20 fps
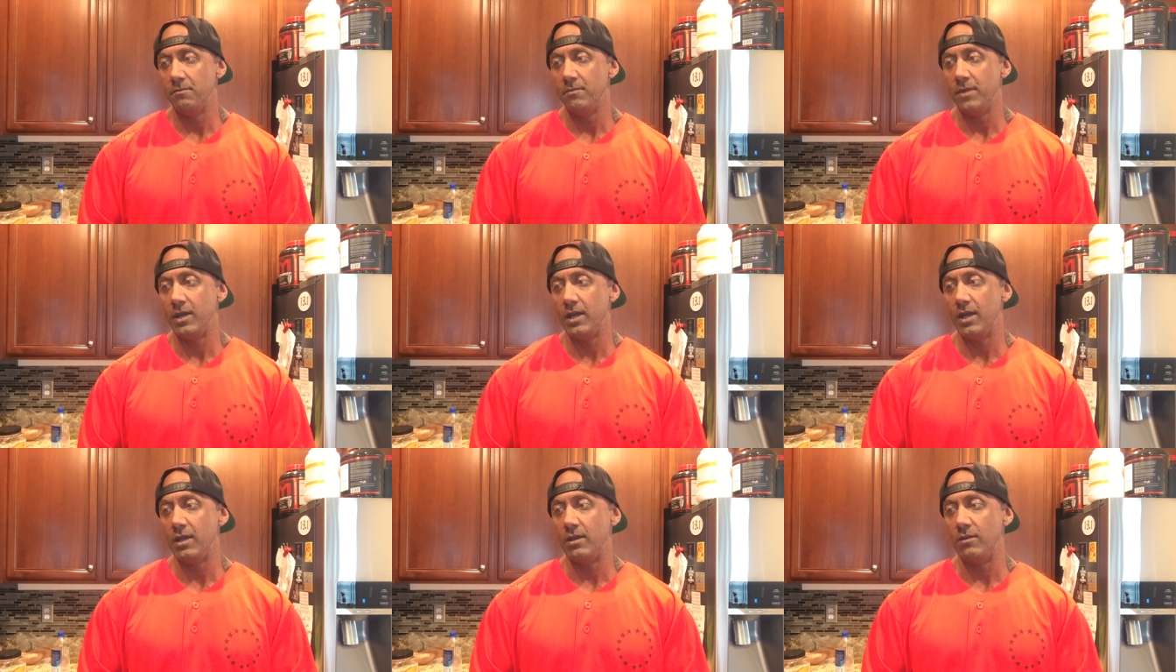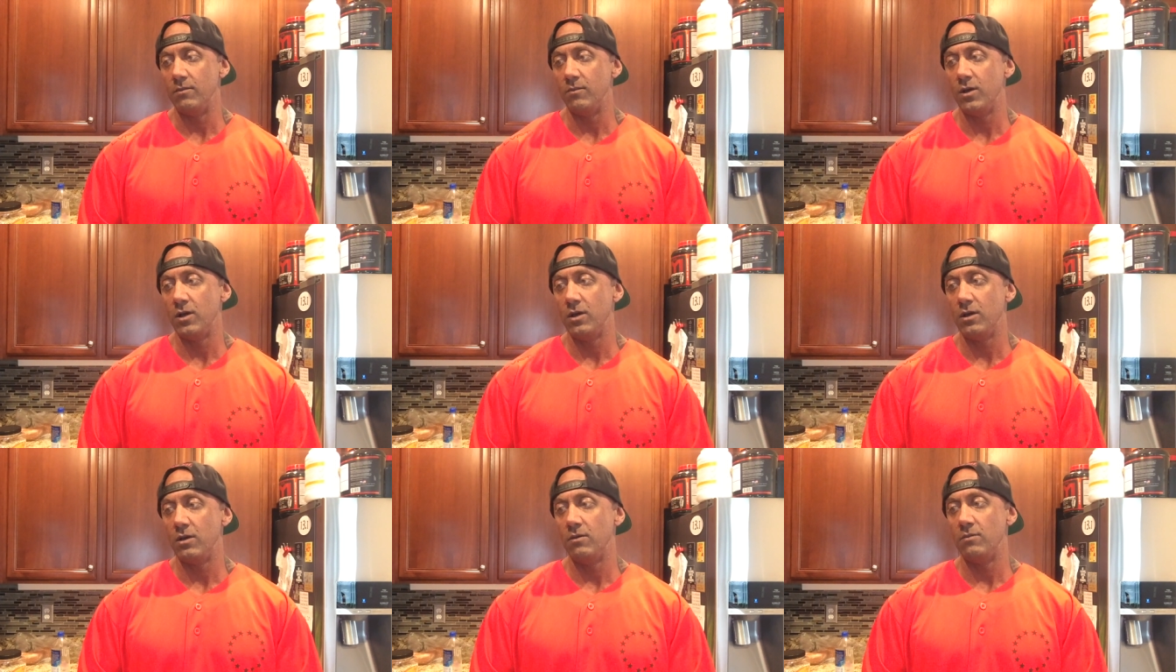man,
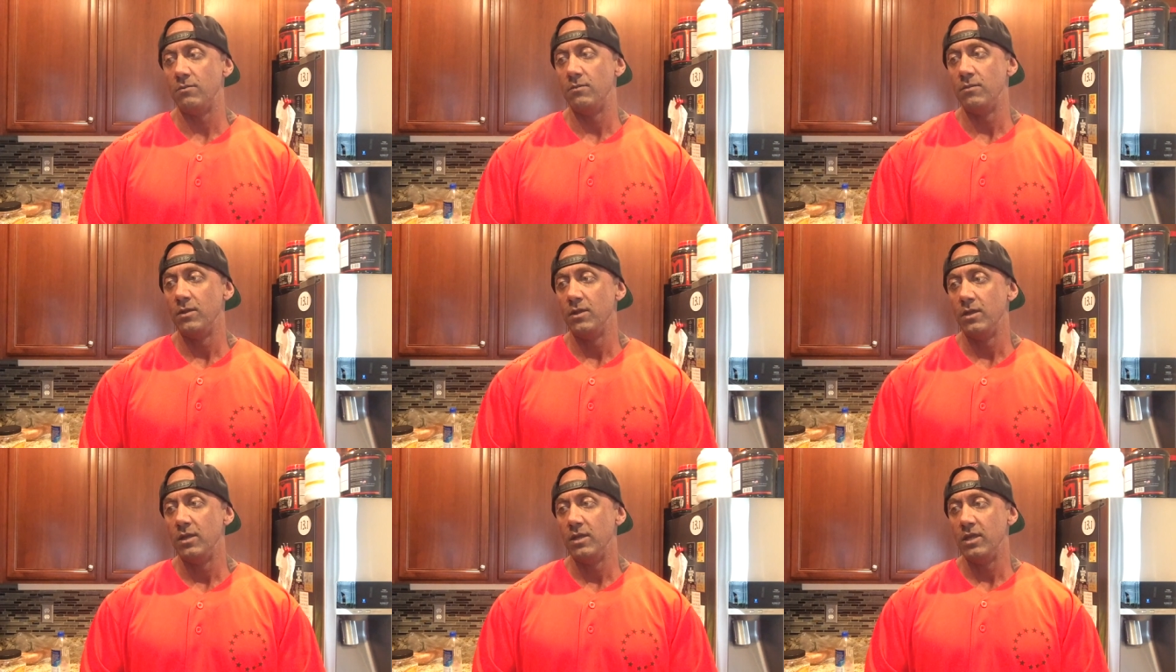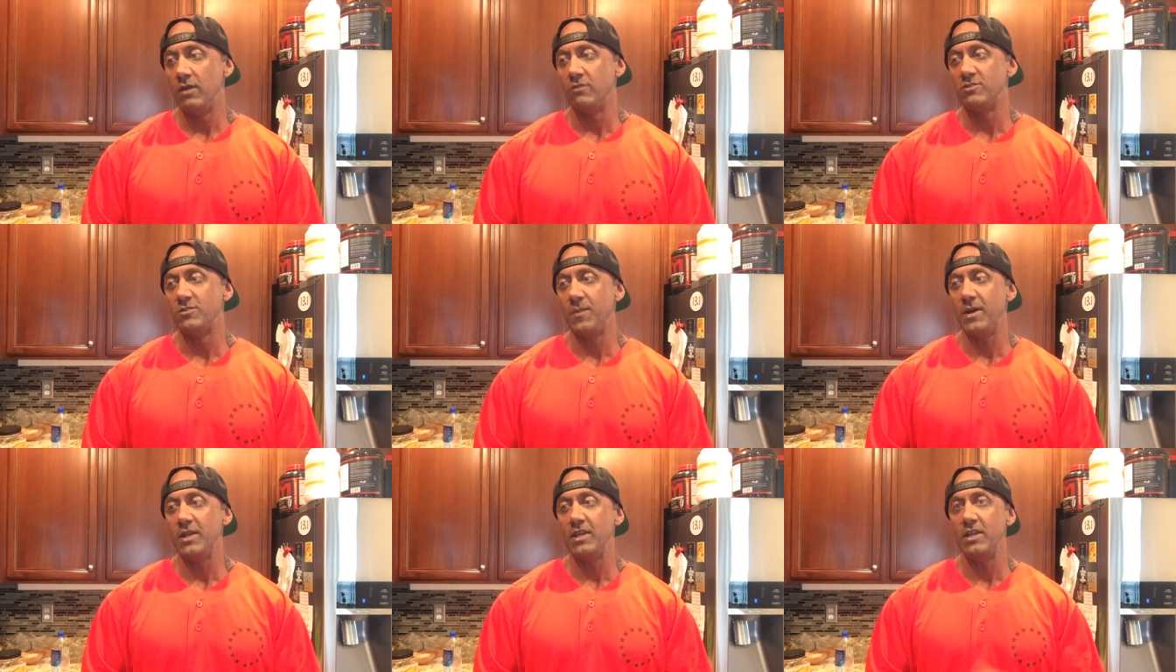well, it
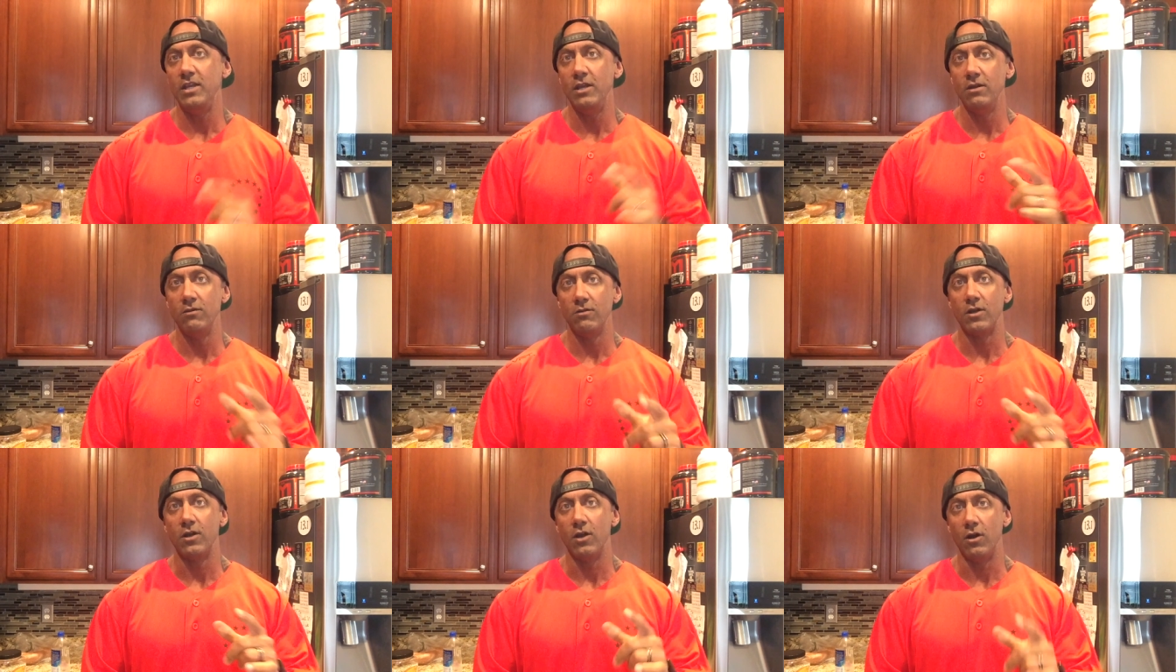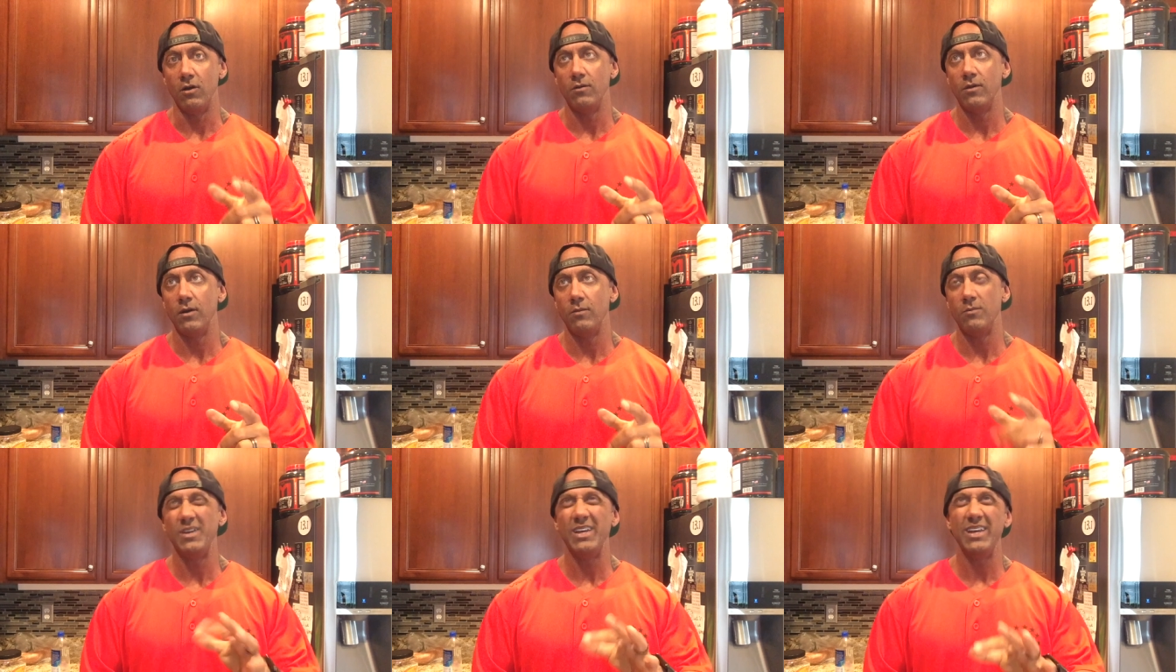was about a year ago,
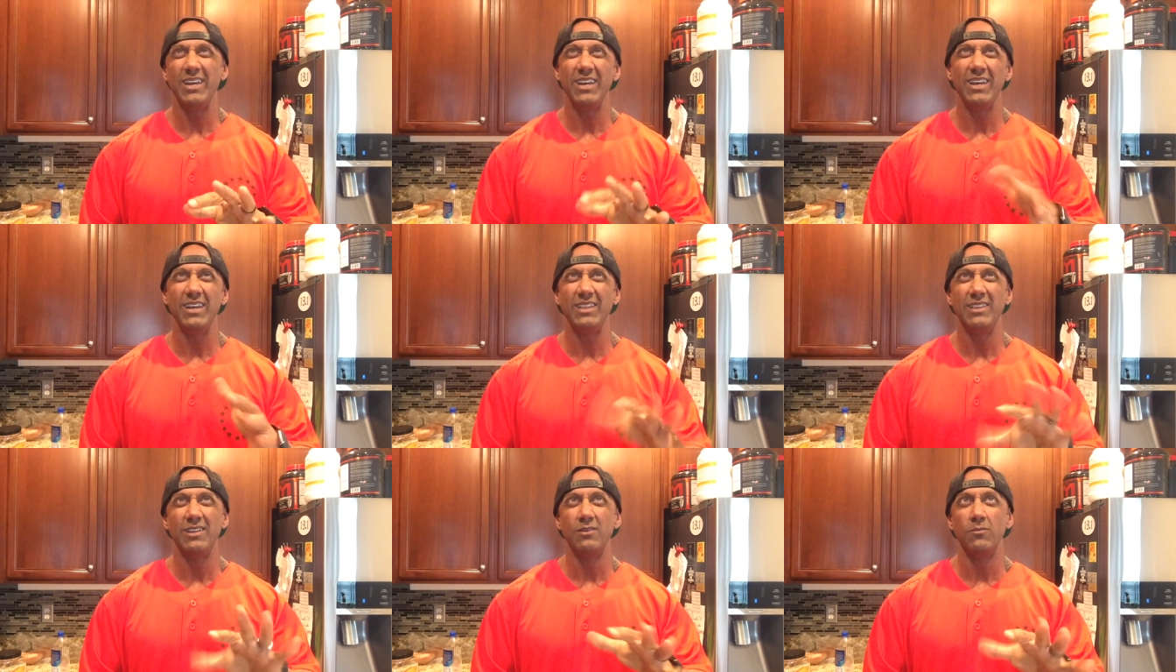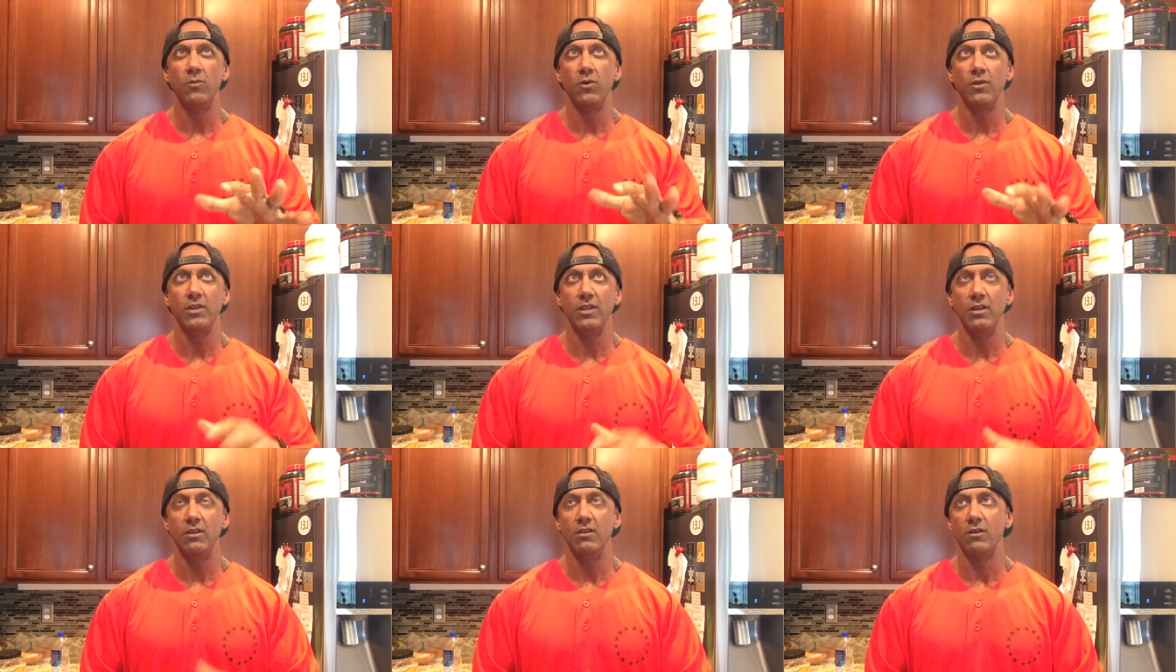a little
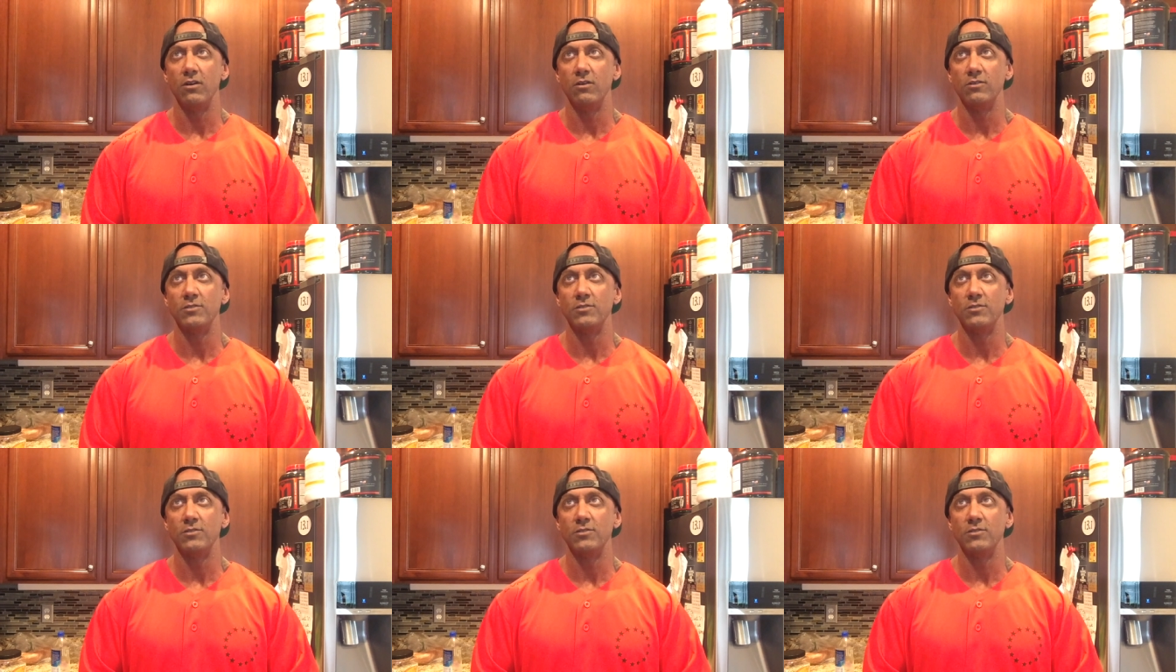more than a year ago.